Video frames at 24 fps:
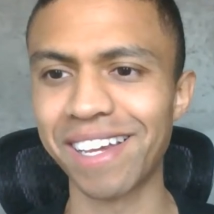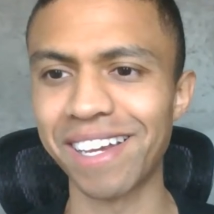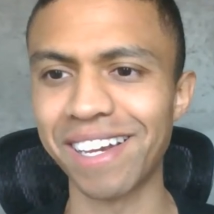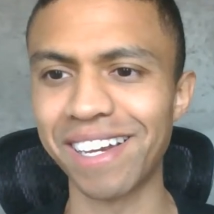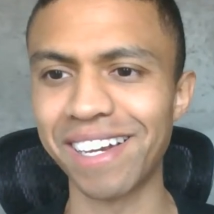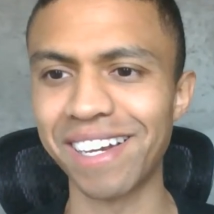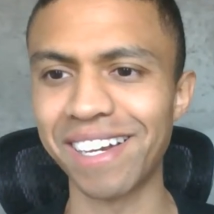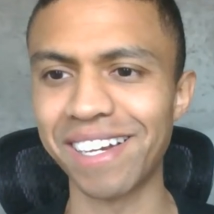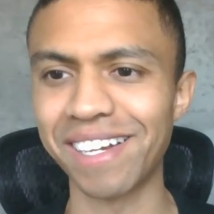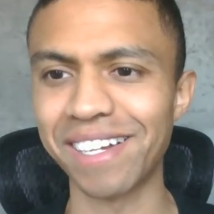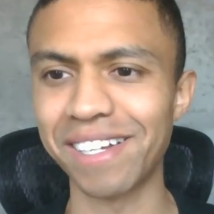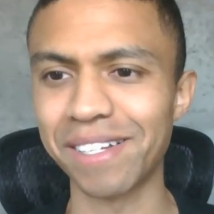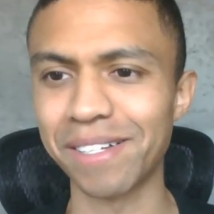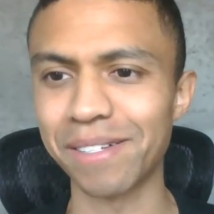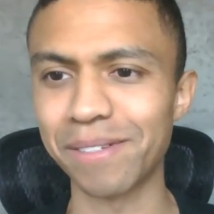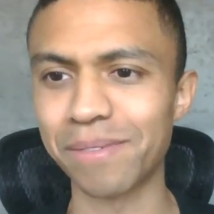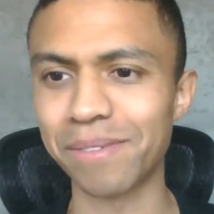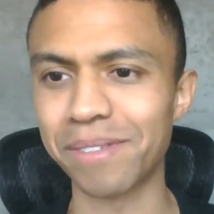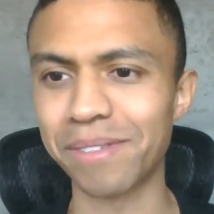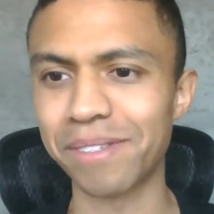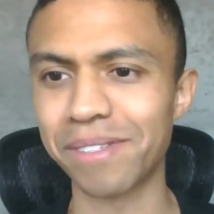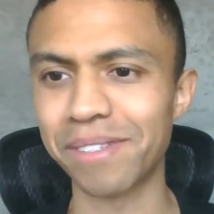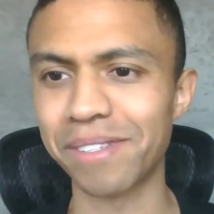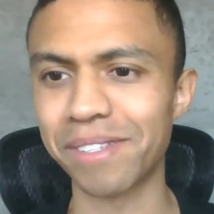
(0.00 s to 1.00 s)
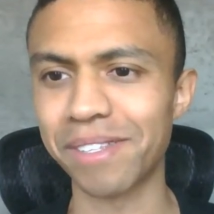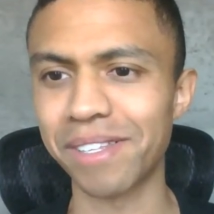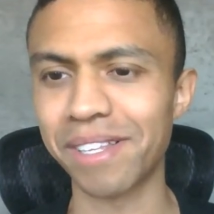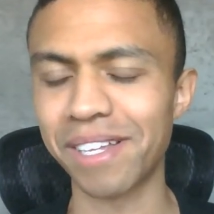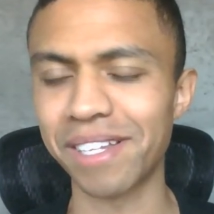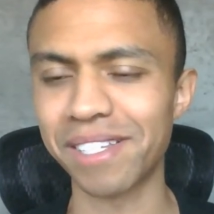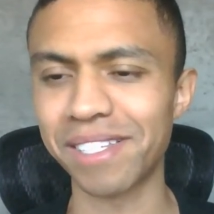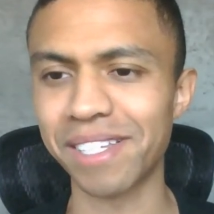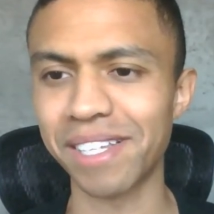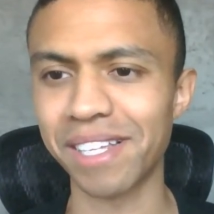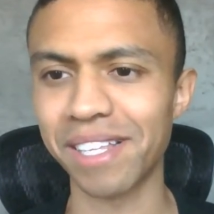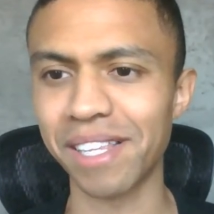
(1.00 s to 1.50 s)
Uh, that
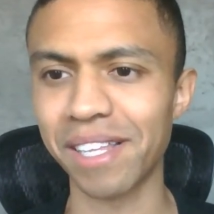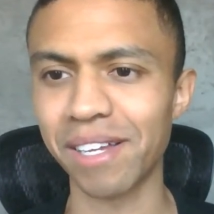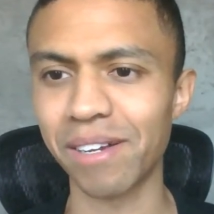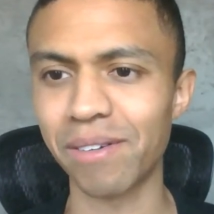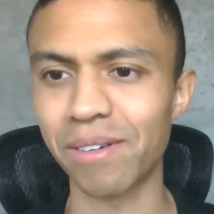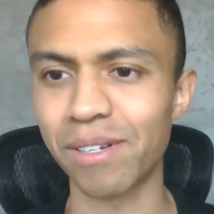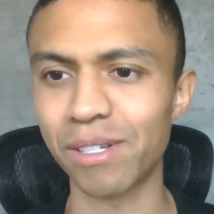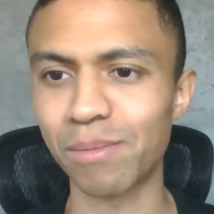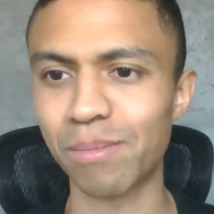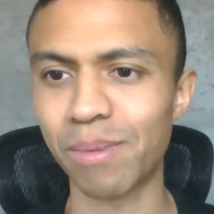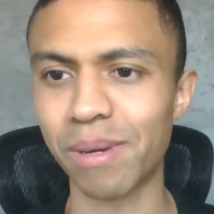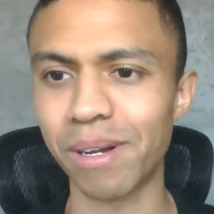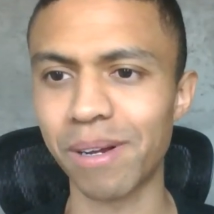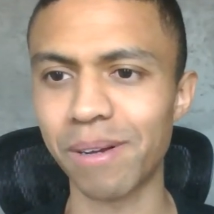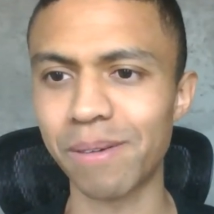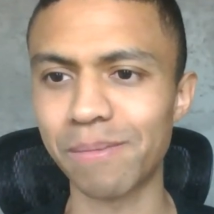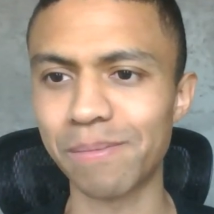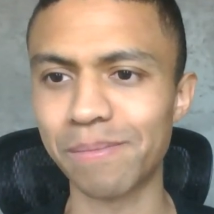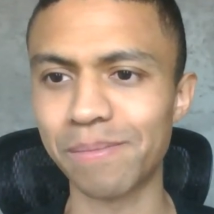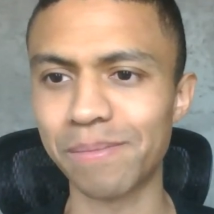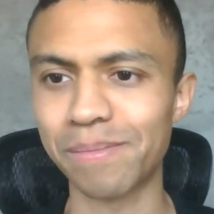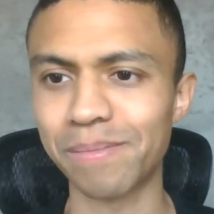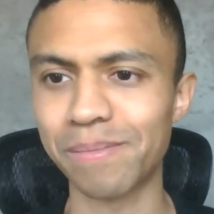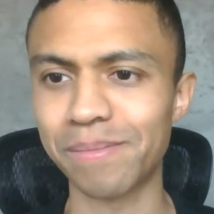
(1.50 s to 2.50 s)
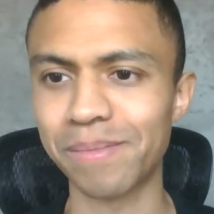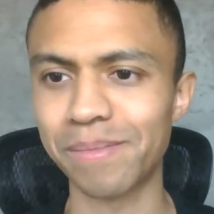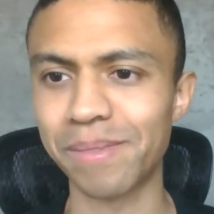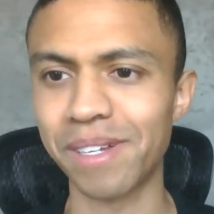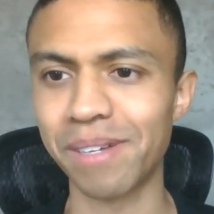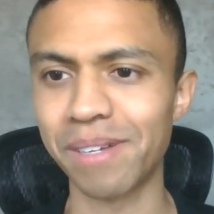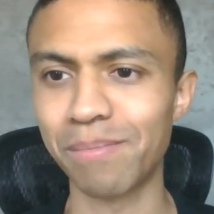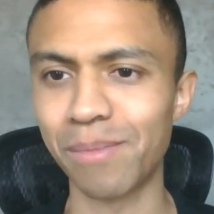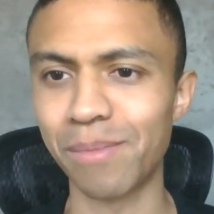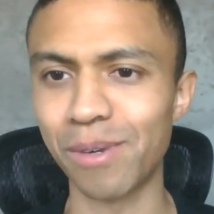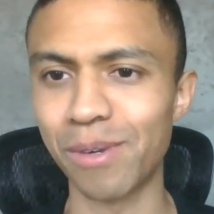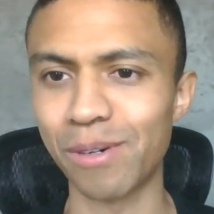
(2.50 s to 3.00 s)
is a hilarious pair
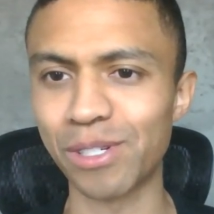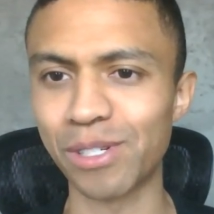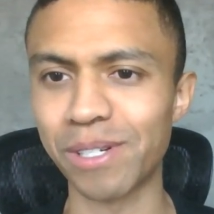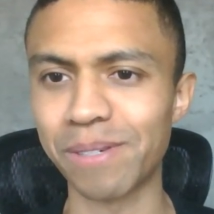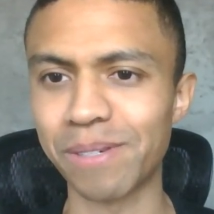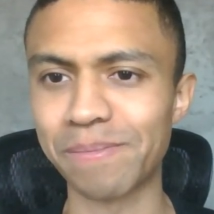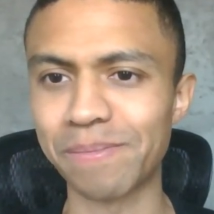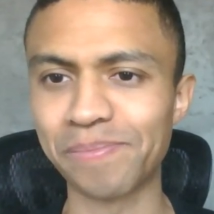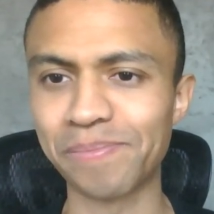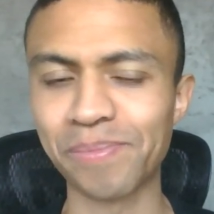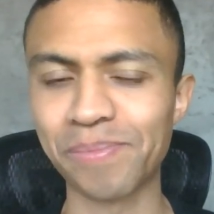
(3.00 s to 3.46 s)
emoji.